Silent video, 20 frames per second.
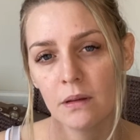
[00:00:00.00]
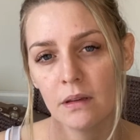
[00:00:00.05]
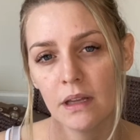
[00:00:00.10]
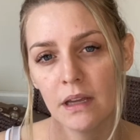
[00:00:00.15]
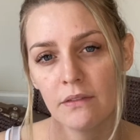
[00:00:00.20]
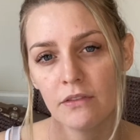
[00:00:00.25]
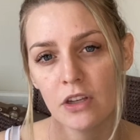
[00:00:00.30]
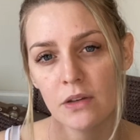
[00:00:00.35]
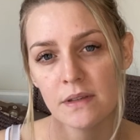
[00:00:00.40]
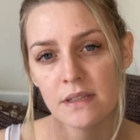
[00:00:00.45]

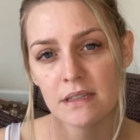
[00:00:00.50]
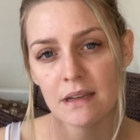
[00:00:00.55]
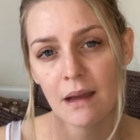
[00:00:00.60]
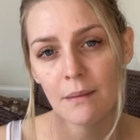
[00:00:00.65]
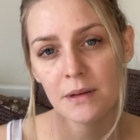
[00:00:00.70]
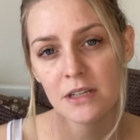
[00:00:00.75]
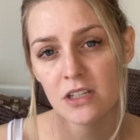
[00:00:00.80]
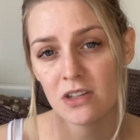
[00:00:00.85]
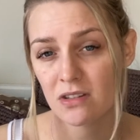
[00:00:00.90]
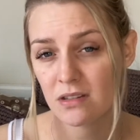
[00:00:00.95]
if you
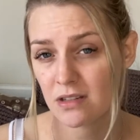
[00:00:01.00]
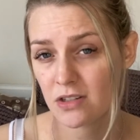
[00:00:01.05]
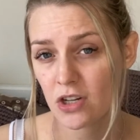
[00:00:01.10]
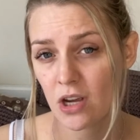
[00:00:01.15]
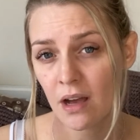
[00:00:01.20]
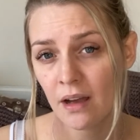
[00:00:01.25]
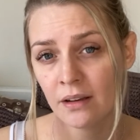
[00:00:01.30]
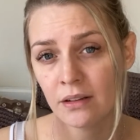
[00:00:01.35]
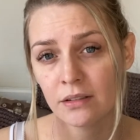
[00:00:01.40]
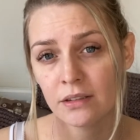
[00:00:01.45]
established as a
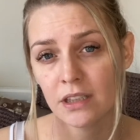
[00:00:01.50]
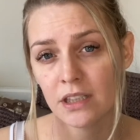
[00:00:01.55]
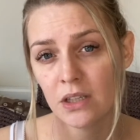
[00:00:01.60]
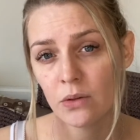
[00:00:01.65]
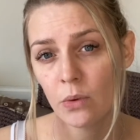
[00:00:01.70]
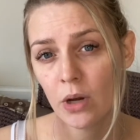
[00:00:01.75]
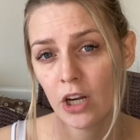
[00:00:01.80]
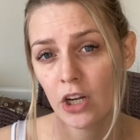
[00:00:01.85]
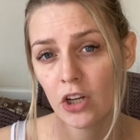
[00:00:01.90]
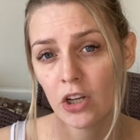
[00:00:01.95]
child that you
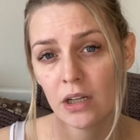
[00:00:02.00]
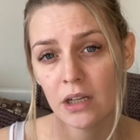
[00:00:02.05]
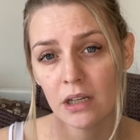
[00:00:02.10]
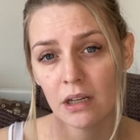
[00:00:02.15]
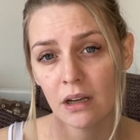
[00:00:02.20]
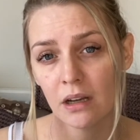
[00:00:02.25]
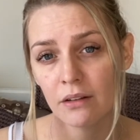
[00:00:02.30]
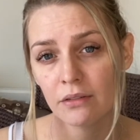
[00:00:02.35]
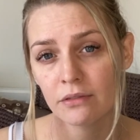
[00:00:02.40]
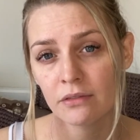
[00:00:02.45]
weren't good
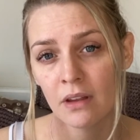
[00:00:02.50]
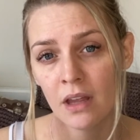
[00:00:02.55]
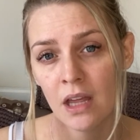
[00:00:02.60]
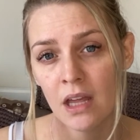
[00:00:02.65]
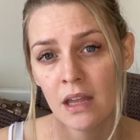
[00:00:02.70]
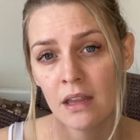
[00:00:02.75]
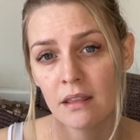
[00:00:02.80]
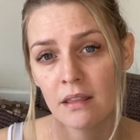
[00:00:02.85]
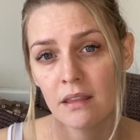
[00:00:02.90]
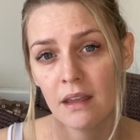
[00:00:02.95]
enough,
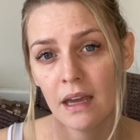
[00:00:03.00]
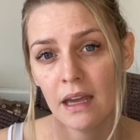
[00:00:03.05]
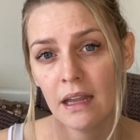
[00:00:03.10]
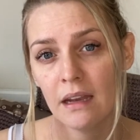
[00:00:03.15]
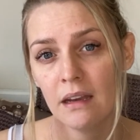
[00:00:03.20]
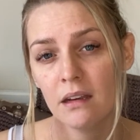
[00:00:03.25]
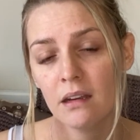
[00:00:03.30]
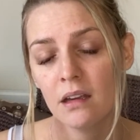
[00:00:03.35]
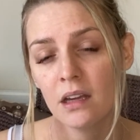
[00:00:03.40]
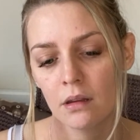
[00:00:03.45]

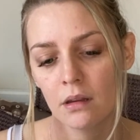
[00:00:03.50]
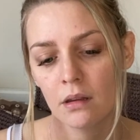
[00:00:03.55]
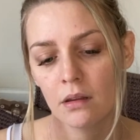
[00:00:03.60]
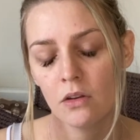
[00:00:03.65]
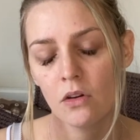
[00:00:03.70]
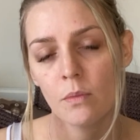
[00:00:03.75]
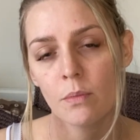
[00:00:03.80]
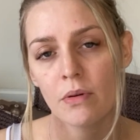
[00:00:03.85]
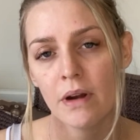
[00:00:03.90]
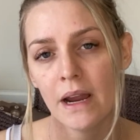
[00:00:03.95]
then
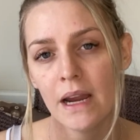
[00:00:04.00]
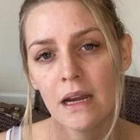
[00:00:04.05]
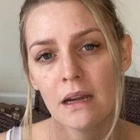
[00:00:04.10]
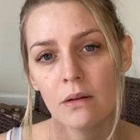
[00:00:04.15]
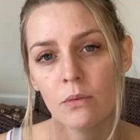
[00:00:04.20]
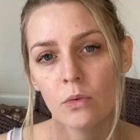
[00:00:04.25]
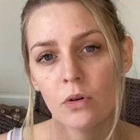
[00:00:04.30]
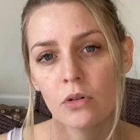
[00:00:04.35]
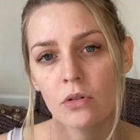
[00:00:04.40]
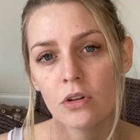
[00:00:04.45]
your
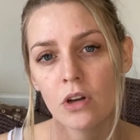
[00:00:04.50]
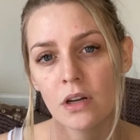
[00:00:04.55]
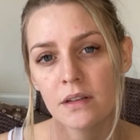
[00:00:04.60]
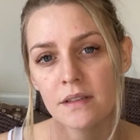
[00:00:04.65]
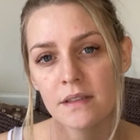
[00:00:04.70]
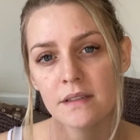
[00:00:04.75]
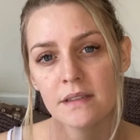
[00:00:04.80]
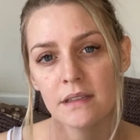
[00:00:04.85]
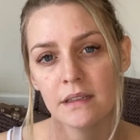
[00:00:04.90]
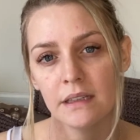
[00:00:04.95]
brain will
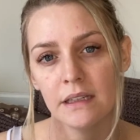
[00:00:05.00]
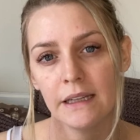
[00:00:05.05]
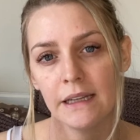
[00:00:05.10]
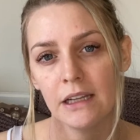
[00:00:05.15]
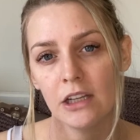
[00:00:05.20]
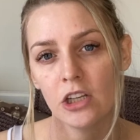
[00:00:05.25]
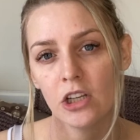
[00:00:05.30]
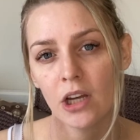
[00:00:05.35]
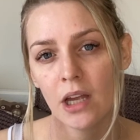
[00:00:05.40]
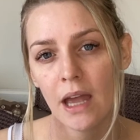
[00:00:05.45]
constantly
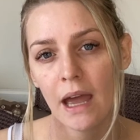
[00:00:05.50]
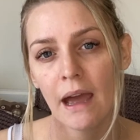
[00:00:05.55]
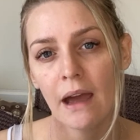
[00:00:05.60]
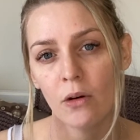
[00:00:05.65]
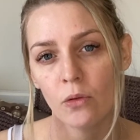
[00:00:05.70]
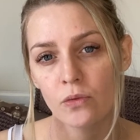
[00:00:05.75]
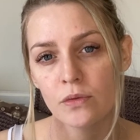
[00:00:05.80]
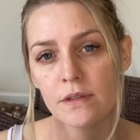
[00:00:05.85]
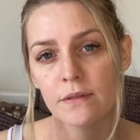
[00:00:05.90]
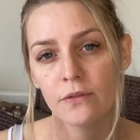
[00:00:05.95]
look
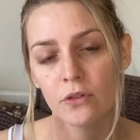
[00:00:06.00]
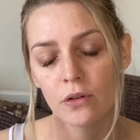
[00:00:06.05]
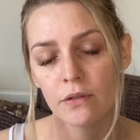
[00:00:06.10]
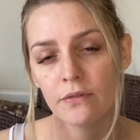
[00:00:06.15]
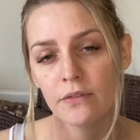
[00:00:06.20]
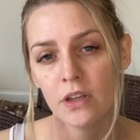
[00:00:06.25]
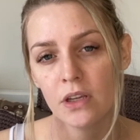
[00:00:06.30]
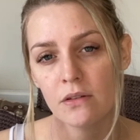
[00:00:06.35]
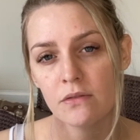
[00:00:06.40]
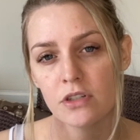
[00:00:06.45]
out for
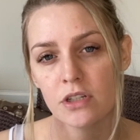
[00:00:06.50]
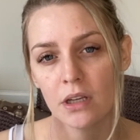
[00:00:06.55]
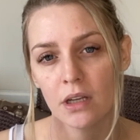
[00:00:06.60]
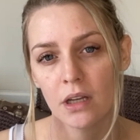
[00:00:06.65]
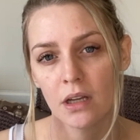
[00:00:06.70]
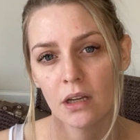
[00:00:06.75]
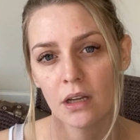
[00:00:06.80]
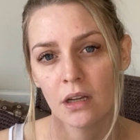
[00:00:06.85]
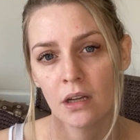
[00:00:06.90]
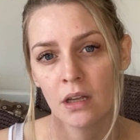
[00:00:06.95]

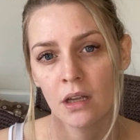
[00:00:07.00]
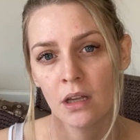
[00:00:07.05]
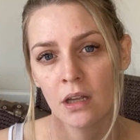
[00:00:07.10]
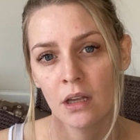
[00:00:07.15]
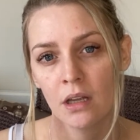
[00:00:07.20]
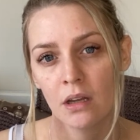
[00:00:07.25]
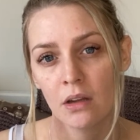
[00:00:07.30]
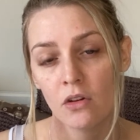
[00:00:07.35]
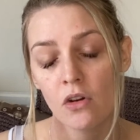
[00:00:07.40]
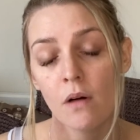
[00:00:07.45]
future
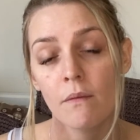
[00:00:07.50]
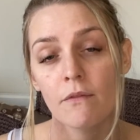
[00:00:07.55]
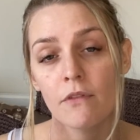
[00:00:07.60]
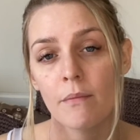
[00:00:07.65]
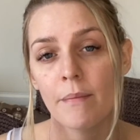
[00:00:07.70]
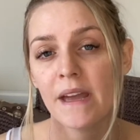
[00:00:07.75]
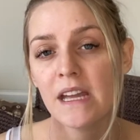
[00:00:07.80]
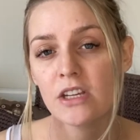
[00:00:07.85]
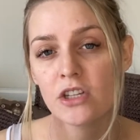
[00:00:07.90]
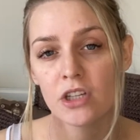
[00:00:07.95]

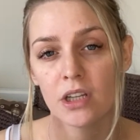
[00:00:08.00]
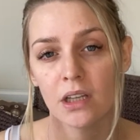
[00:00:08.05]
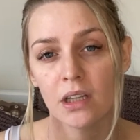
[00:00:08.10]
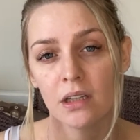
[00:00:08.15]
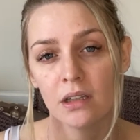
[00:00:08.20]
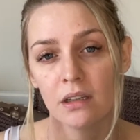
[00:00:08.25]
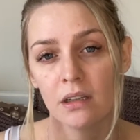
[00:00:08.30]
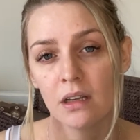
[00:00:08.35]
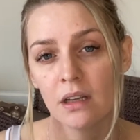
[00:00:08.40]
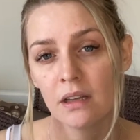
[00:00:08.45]

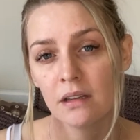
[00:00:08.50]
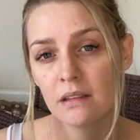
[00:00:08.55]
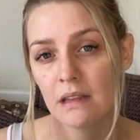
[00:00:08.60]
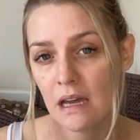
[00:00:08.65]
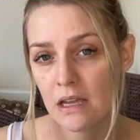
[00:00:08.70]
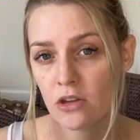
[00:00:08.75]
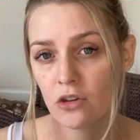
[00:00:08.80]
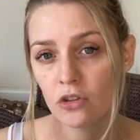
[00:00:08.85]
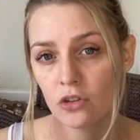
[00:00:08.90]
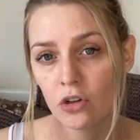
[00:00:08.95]
confirmation
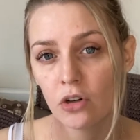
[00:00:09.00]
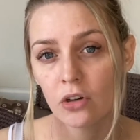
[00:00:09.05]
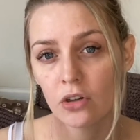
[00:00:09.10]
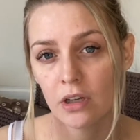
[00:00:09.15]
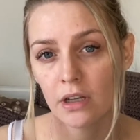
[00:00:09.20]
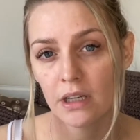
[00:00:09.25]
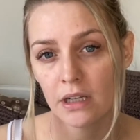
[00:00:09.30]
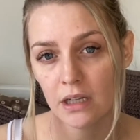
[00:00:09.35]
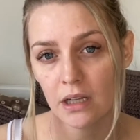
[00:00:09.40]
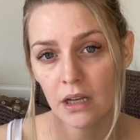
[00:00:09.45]
that you're not
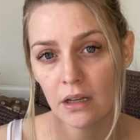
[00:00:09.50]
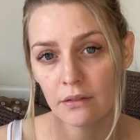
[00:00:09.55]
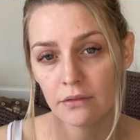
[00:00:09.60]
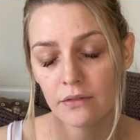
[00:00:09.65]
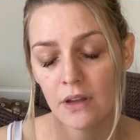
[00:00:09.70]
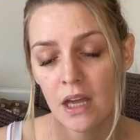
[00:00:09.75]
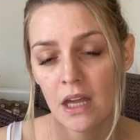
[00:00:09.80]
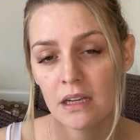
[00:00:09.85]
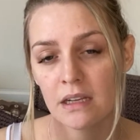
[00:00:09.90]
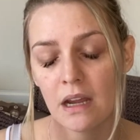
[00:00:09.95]
good enough.
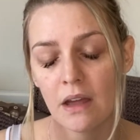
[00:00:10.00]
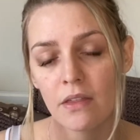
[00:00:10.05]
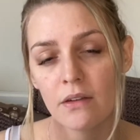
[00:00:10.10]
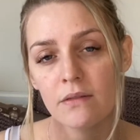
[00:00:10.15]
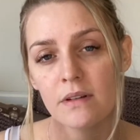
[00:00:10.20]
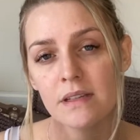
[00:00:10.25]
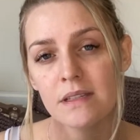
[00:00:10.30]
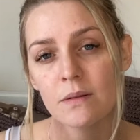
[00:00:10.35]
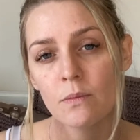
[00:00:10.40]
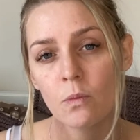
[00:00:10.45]
Now, the
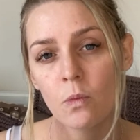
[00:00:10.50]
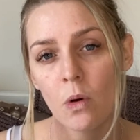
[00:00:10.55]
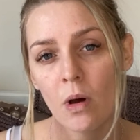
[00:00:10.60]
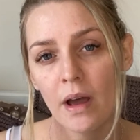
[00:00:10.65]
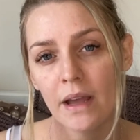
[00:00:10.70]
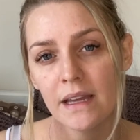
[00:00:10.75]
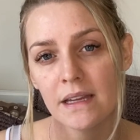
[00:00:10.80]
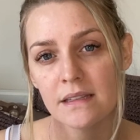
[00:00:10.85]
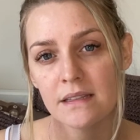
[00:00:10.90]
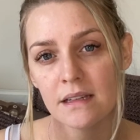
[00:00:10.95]
reason
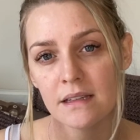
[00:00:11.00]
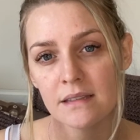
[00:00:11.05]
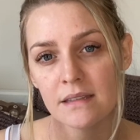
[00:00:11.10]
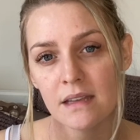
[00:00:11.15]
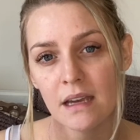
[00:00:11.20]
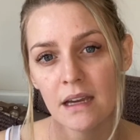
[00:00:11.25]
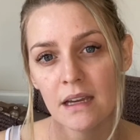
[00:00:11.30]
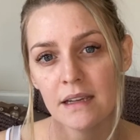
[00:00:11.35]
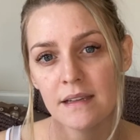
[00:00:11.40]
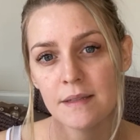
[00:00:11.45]
why it does
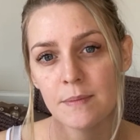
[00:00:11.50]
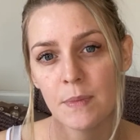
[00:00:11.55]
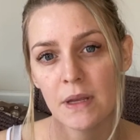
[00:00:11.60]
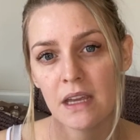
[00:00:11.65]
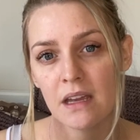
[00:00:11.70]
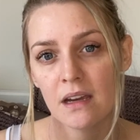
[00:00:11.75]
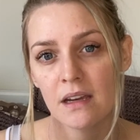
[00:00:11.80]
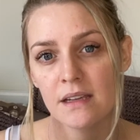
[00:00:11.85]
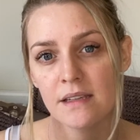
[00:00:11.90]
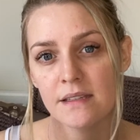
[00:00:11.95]
that is
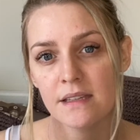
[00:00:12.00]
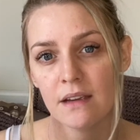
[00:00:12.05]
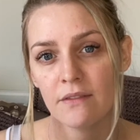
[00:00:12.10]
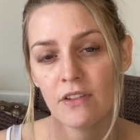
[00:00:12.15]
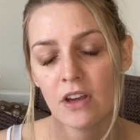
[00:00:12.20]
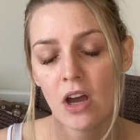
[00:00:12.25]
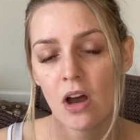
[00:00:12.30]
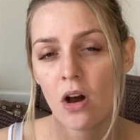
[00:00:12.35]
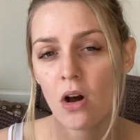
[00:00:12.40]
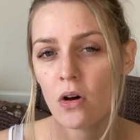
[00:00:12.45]
because if
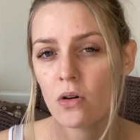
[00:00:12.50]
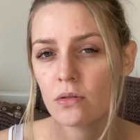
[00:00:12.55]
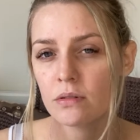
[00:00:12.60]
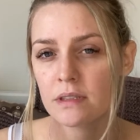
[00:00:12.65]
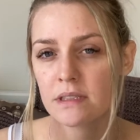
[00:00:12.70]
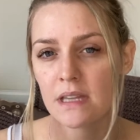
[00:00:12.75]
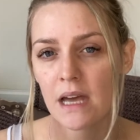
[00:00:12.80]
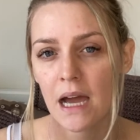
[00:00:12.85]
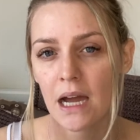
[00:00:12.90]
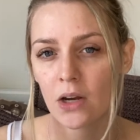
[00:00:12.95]
it
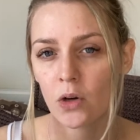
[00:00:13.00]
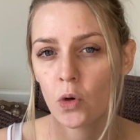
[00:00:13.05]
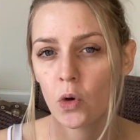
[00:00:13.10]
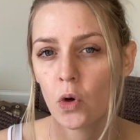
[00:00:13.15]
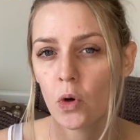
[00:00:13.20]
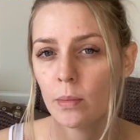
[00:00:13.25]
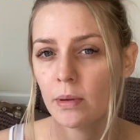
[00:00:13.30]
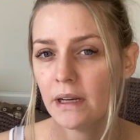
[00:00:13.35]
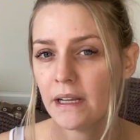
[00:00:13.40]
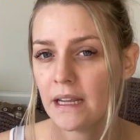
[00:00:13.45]
holds that
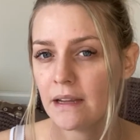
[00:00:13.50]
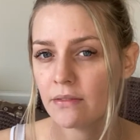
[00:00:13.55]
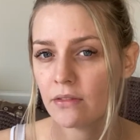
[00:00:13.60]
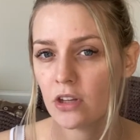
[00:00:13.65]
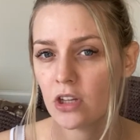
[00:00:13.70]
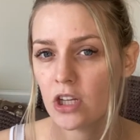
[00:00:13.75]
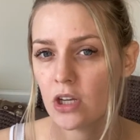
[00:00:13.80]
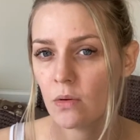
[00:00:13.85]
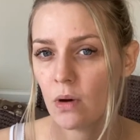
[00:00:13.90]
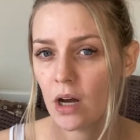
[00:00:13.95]
core belief
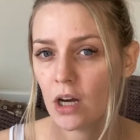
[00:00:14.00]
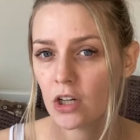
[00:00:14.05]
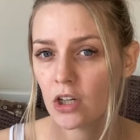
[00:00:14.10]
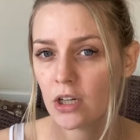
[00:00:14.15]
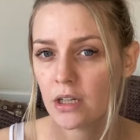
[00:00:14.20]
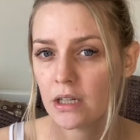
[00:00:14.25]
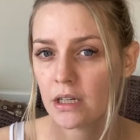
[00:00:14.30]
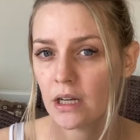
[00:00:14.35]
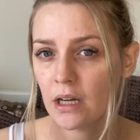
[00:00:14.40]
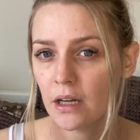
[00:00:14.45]
that you aren't
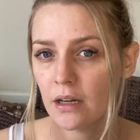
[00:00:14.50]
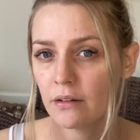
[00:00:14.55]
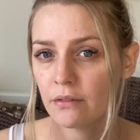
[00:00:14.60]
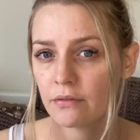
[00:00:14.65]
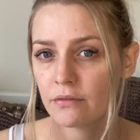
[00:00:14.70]
good enough,